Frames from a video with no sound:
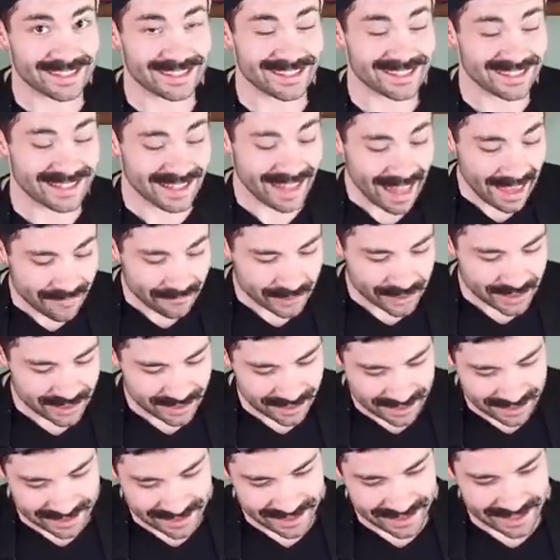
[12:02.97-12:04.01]
eleven
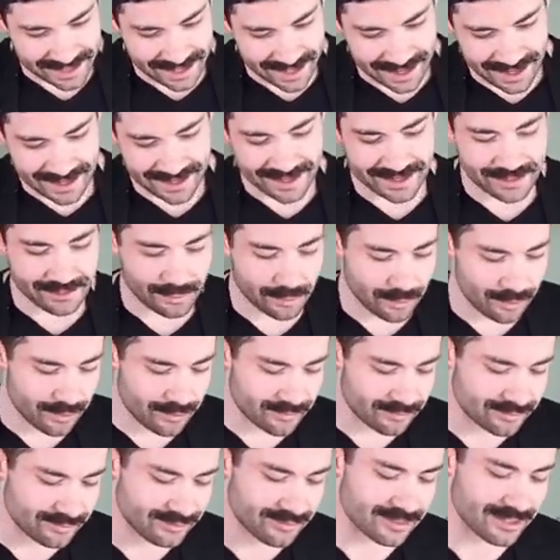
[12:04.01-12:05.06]
ninety-nine?
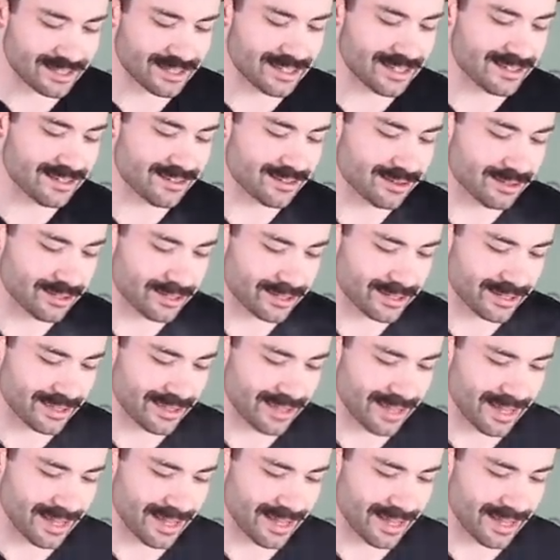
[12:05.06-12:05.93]
Holy, look at